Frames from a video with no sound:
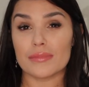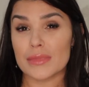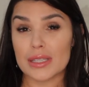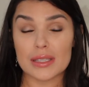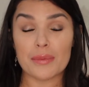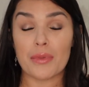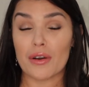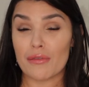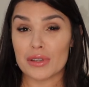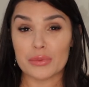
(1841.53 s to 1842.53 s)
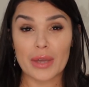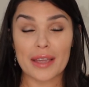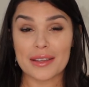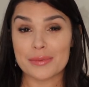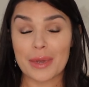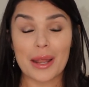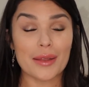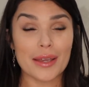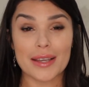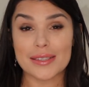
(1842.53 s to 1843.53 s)
the perfect way I can explain it.
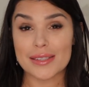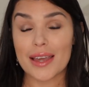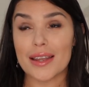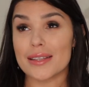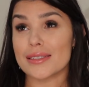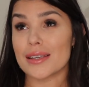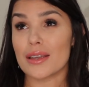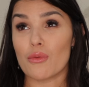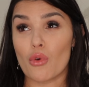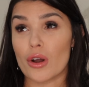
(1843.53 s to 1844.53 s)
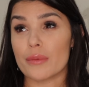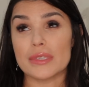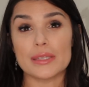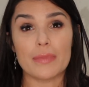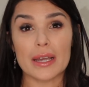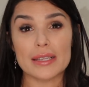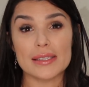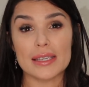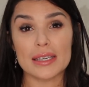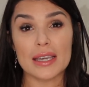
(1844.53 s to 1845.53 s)
Like I said, it's a warm,
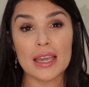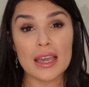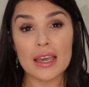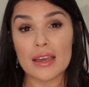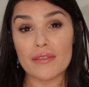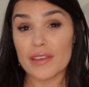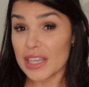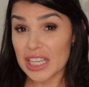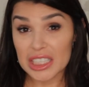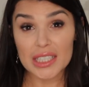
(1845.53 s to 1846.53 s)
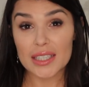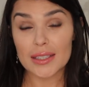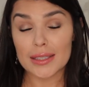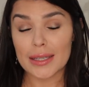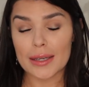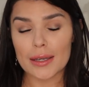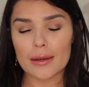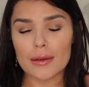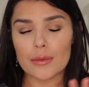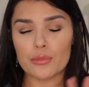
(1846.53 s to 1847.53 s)
spicy vanilla, like
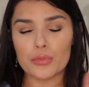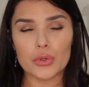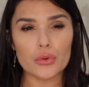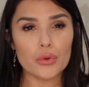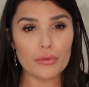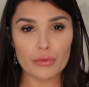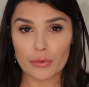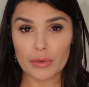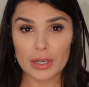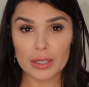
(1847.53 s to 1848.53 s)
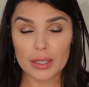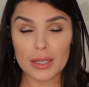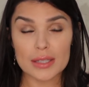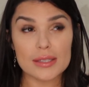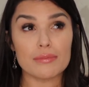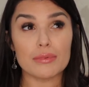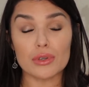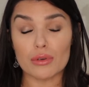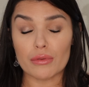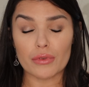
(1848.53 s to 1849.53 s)
beautiful vanilla. It's
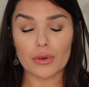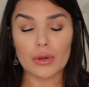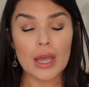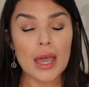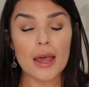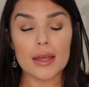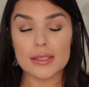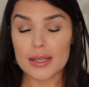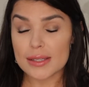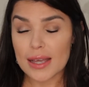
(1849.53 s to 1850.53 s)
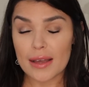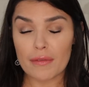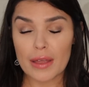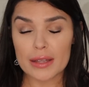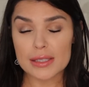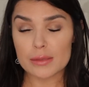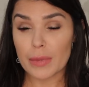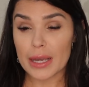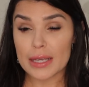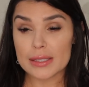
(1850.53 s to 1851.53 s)
beautiful. Does have that
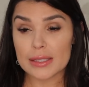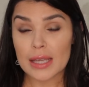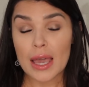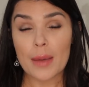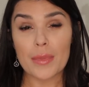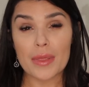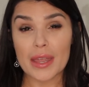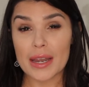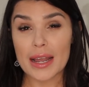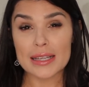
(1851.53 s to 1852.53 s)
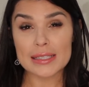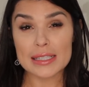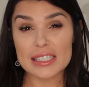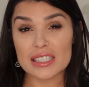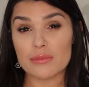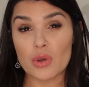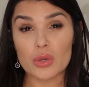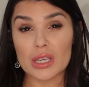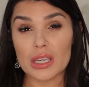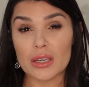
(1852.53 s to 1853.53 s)
spice, but then it has a
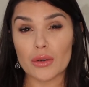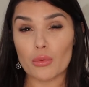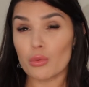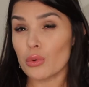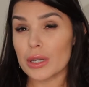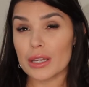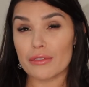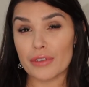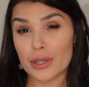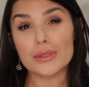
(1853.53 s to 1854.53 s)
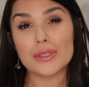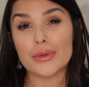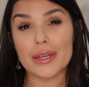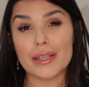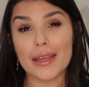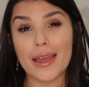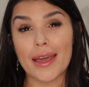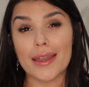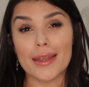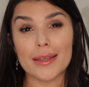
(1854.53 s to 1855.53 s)
smoky, woody feel to it,
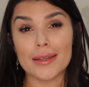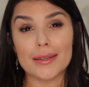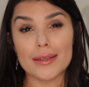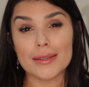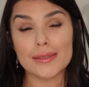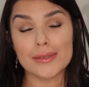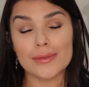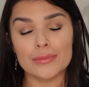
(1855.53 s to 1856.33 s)
and it is,